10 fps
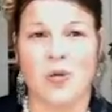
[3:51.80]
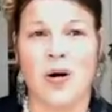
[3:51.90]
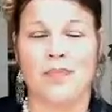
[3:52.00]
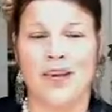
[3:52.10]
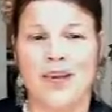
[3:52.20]

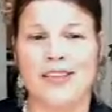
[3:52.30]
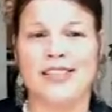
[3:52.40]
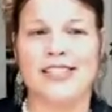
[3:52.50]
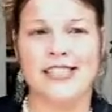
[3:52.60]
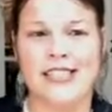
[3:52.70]
While
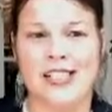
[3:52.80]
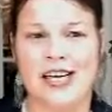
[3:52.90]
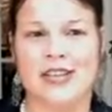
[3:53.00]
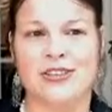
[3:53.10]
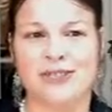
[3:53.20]
being in
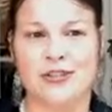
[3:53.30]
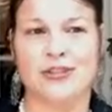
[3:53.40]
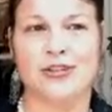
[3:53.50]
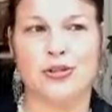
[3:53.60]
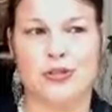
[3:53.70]
jail the
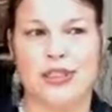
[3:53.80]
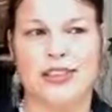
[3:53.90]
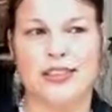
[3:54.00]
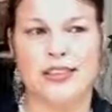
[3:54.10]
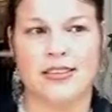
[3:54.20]
first 2
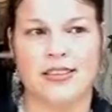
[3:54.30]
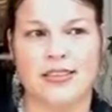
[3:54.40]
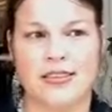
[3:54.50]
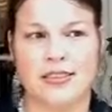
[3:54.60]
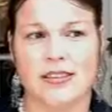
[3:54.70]
weeks,
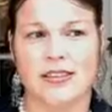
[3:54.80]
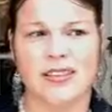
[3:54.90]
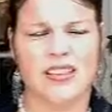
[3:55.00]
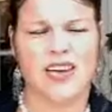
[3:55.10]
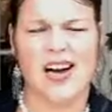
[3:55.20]

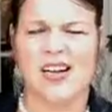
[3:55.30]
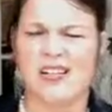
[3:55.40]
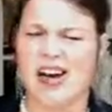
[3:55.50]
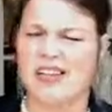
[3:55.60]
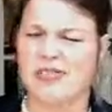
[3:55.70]
I
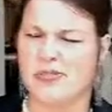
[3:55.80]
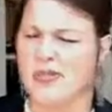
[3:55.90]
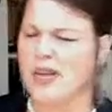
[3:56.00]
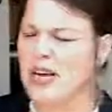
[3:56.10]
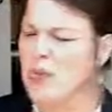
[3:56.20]
cried so
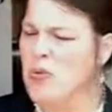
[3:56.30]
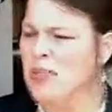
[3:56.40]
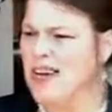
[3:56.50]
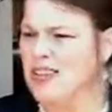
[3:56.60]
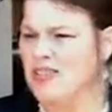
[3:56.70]
much. I
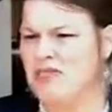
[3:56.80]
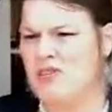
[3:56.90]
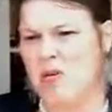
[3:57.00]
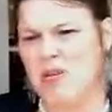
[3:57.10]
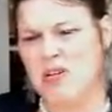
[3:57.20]

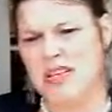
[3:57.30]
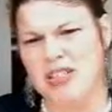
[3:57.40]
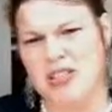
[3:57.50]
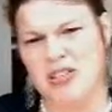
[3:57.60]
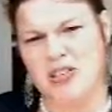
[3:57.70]
wanted
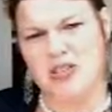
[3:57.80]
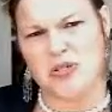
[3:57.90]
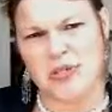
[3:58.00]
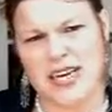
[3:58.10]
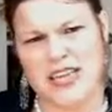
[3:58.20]
that drug
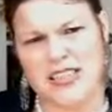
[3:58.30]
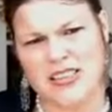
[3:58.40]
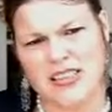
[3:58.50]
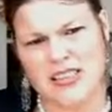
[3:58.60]
so bad.